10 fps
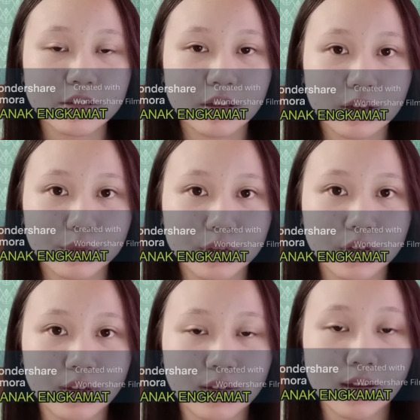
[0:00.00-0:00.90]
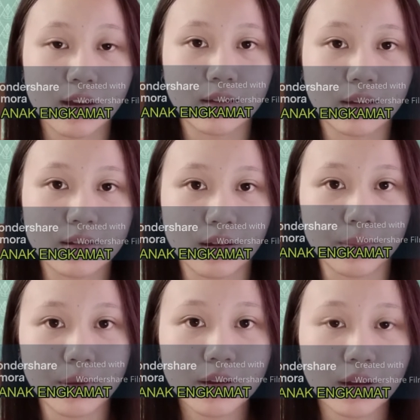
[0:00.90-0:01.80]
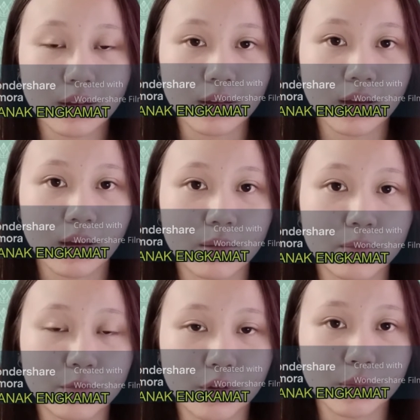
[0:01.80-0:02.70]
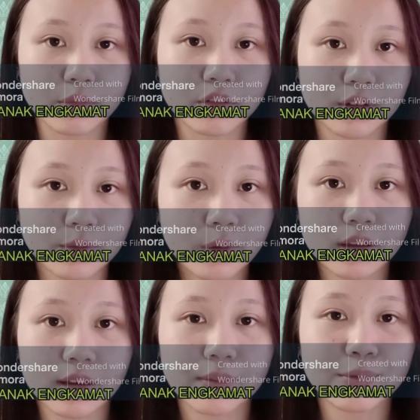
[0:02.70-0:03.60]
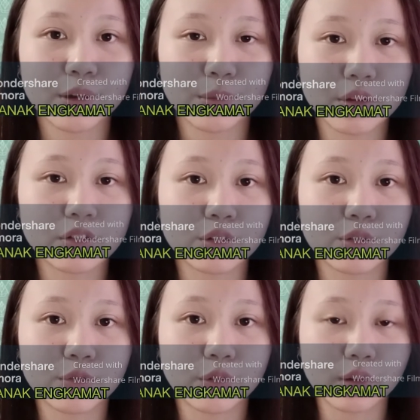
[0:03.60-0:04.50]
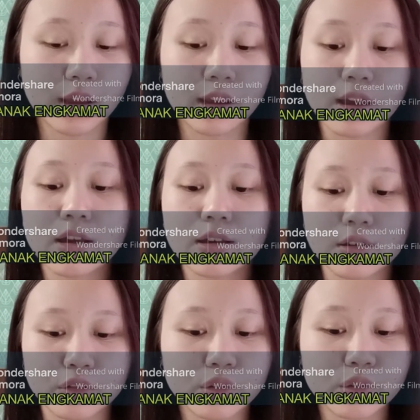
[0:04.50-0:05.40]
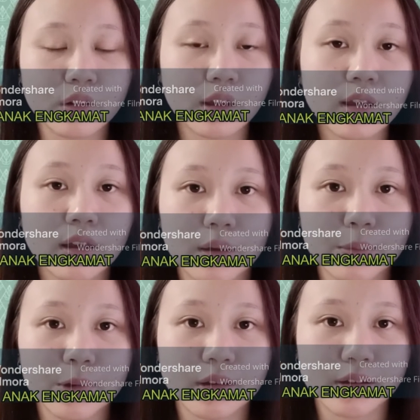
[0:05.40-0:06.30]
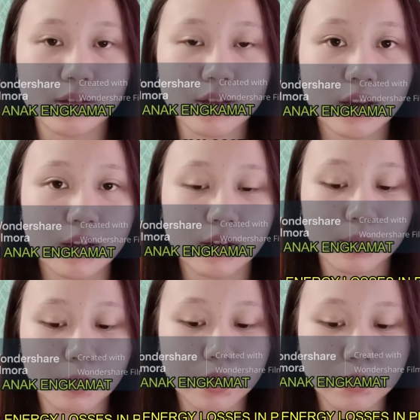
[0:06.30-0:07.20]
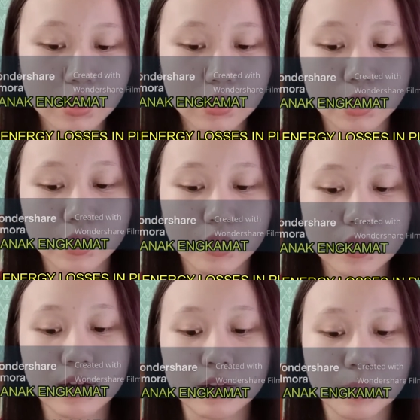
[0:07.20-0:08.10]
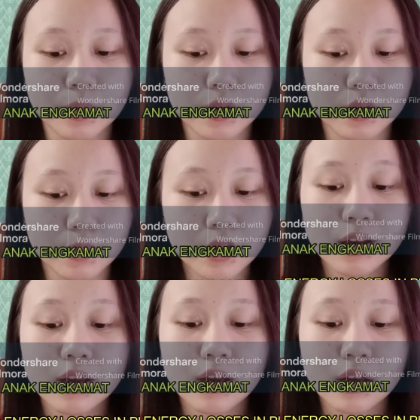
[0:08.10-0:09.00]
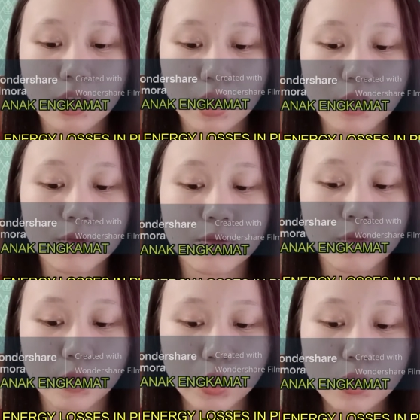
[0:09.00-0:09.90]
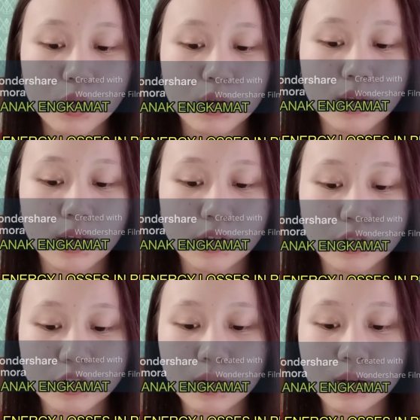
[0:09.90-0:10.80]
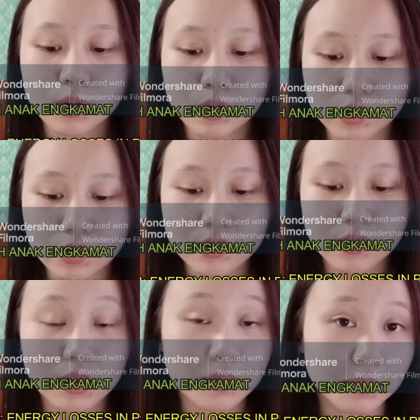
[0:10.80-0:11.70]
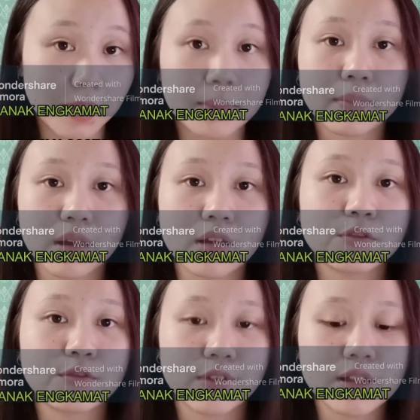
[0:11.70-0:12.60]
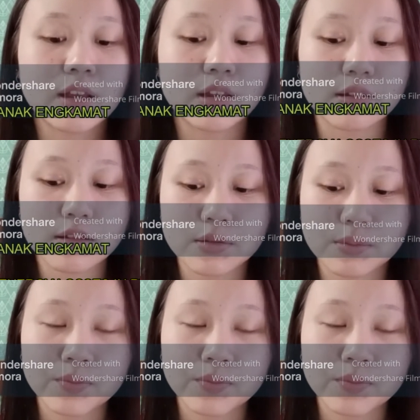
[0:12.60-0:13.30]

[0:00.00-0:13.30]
Jennifer JENIH, ANAK ENGKAMAT. I'm from J4 EM1104A. So today I'm conducting an experiment, which is experiment F4, energy losses in pipe and fittings.